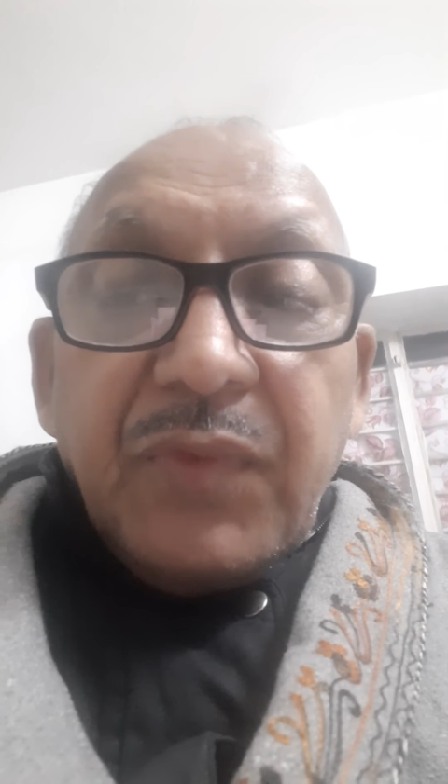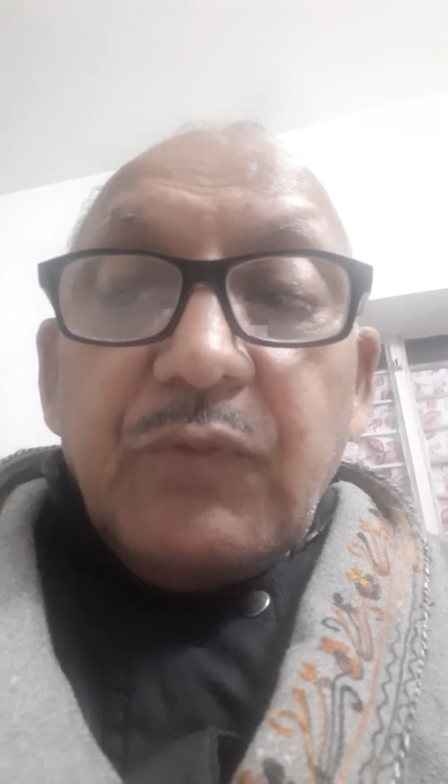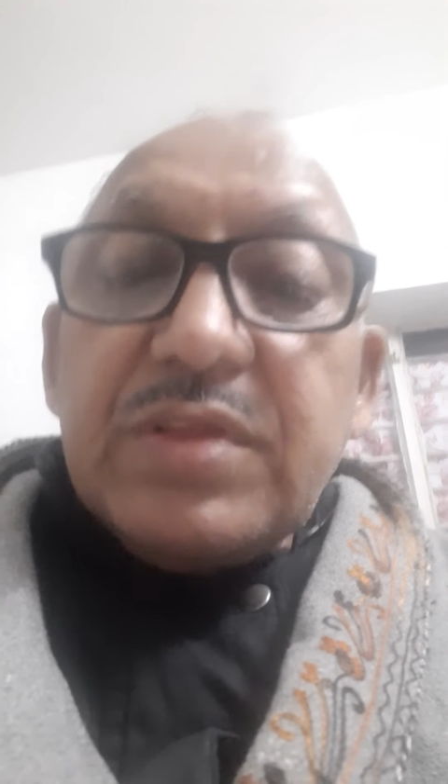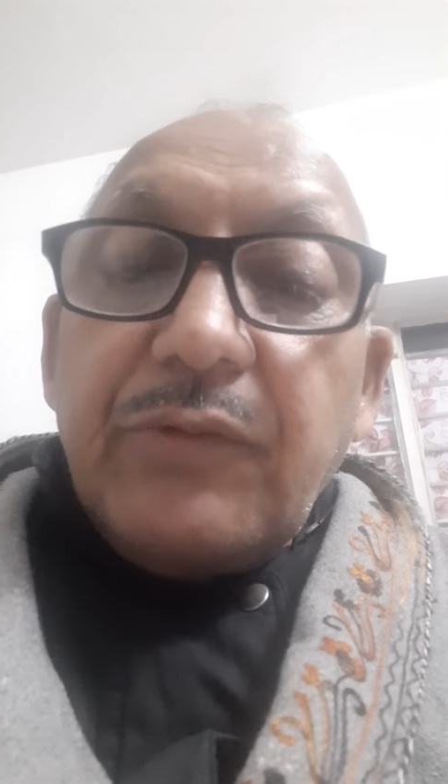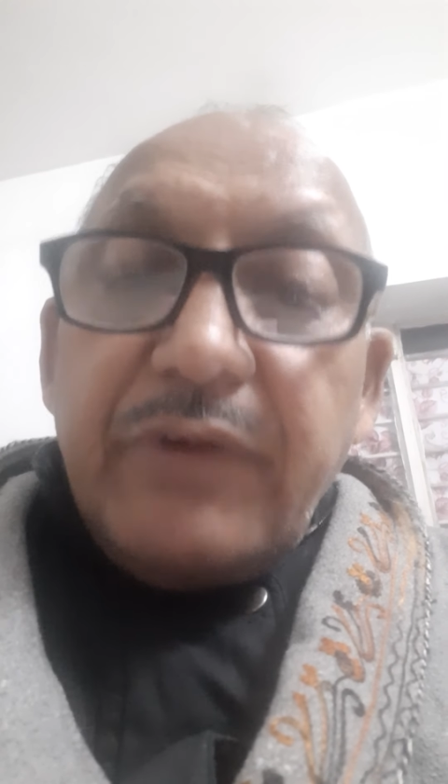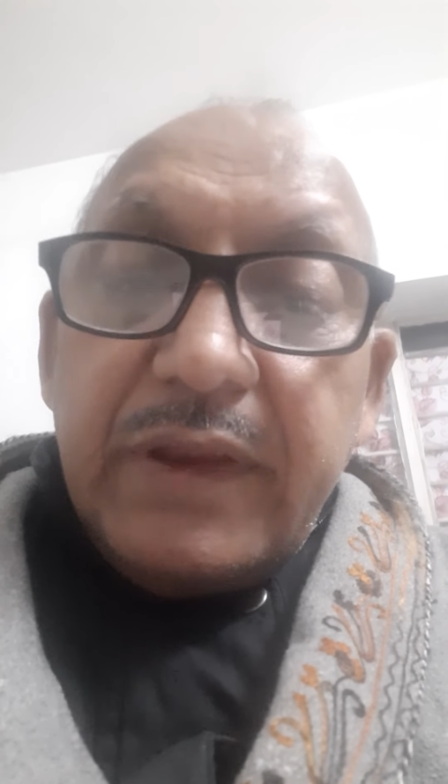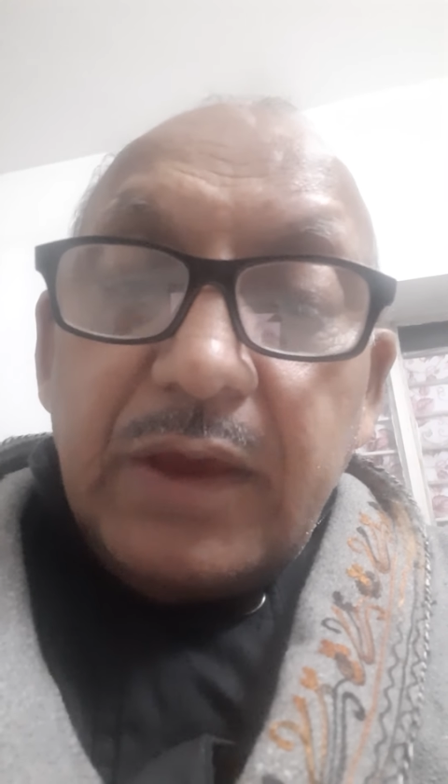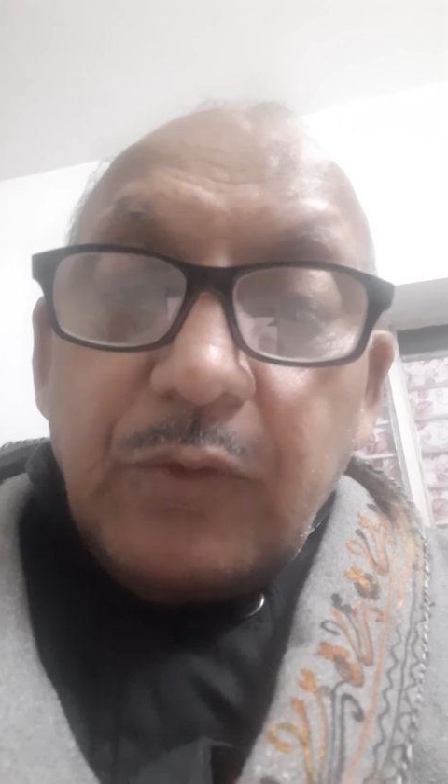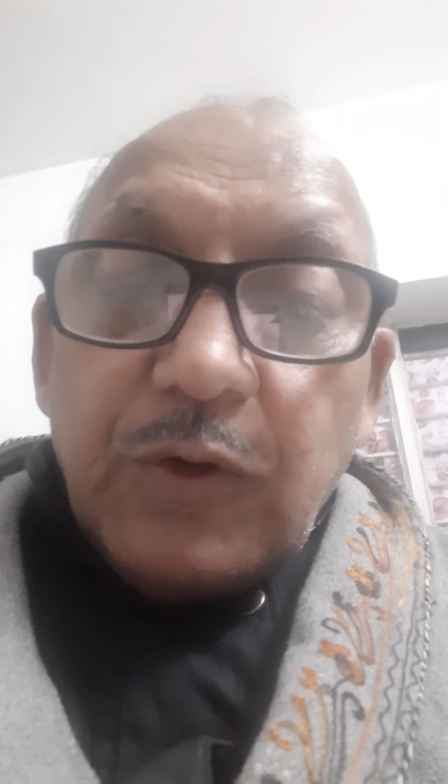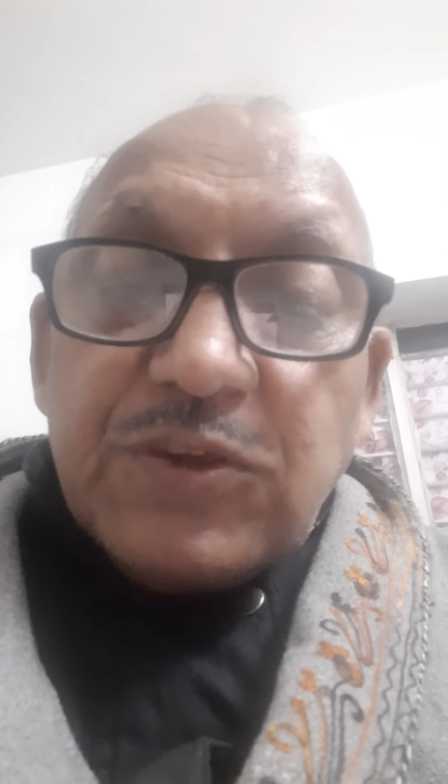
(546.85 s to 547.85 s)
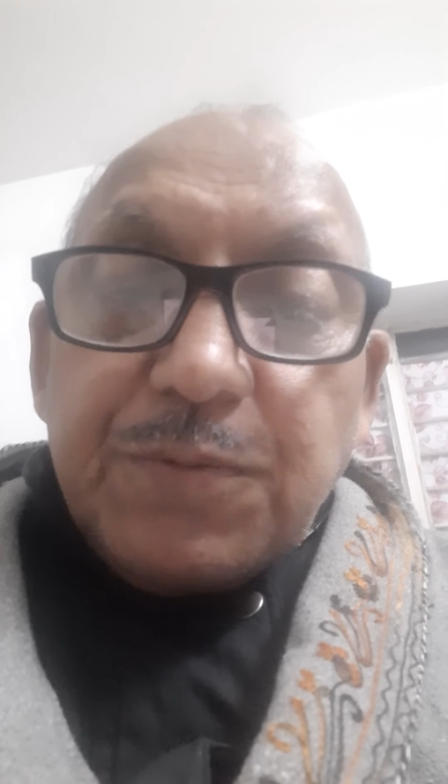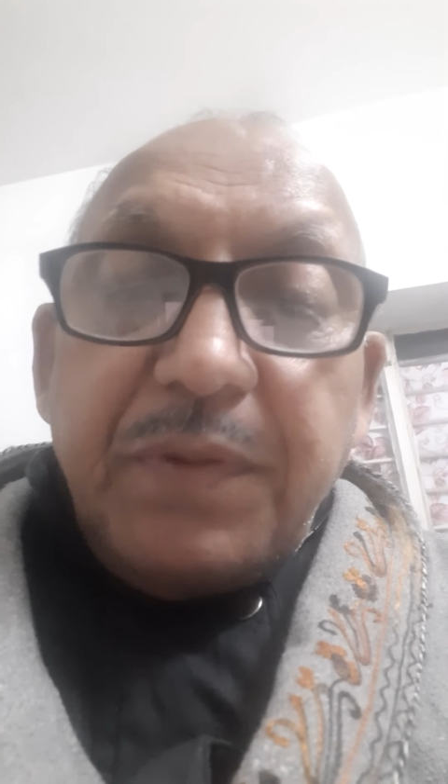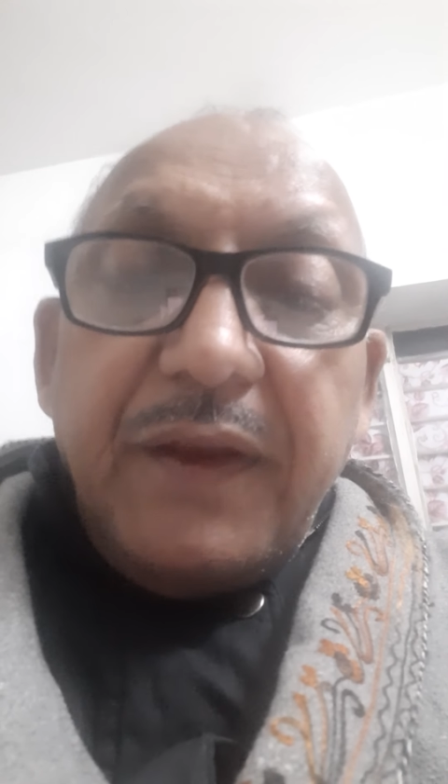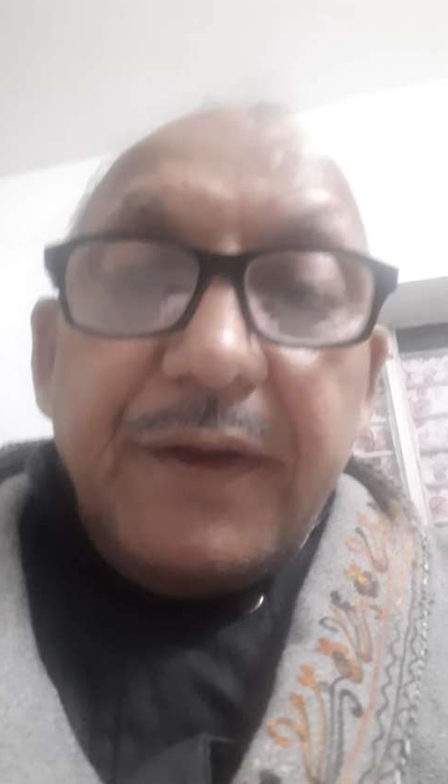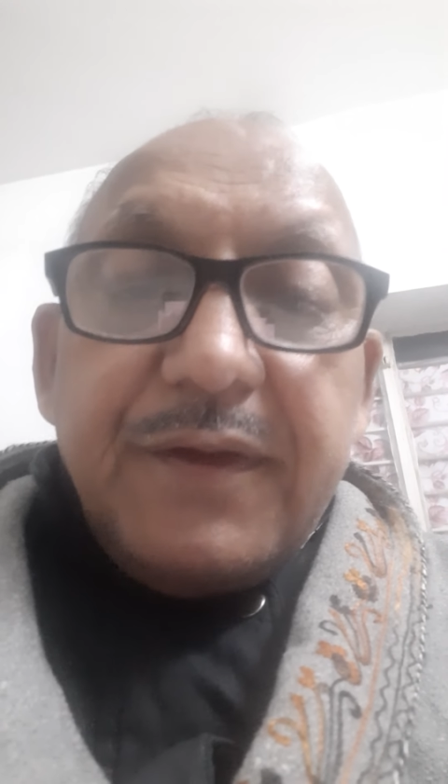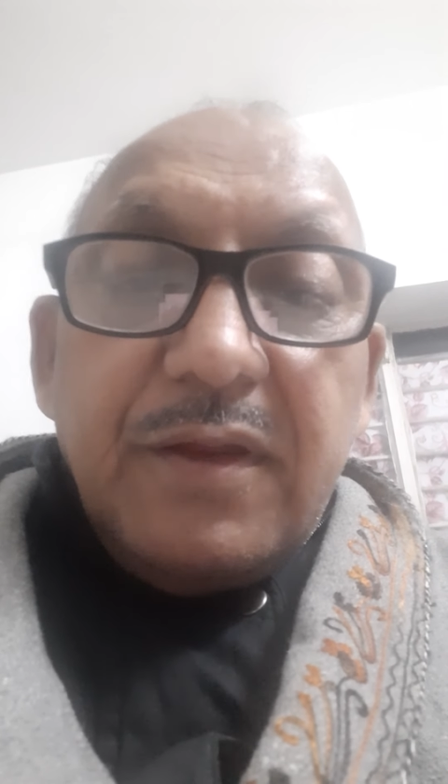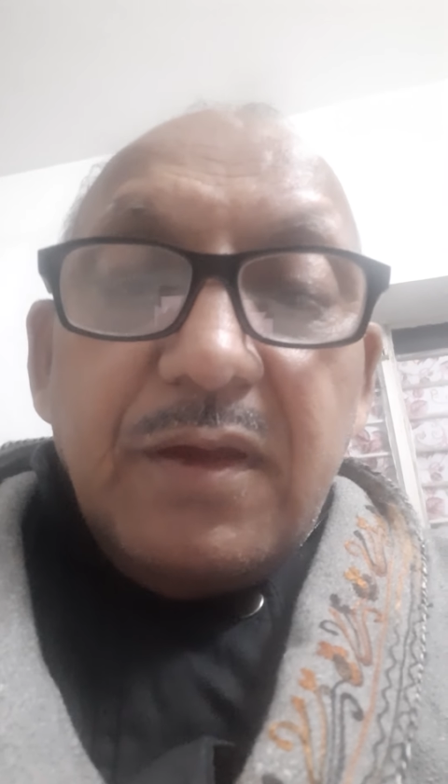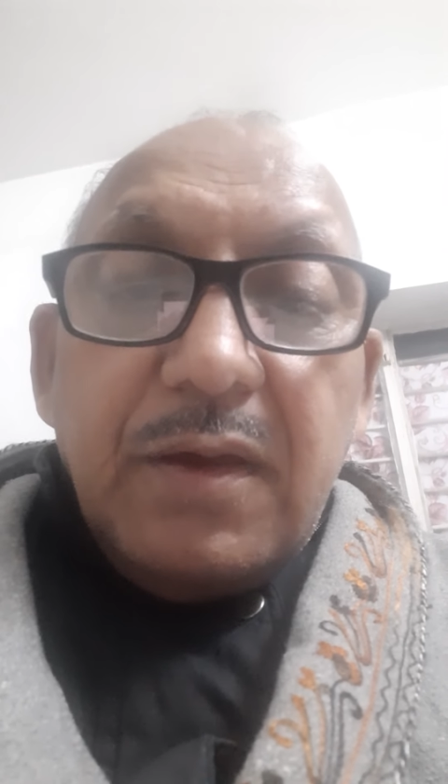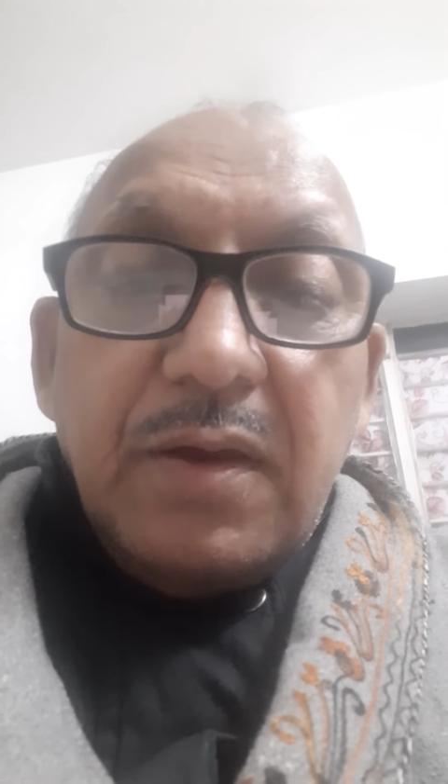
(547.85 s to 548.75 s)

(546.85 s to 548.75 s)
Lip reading: with a very good spirit,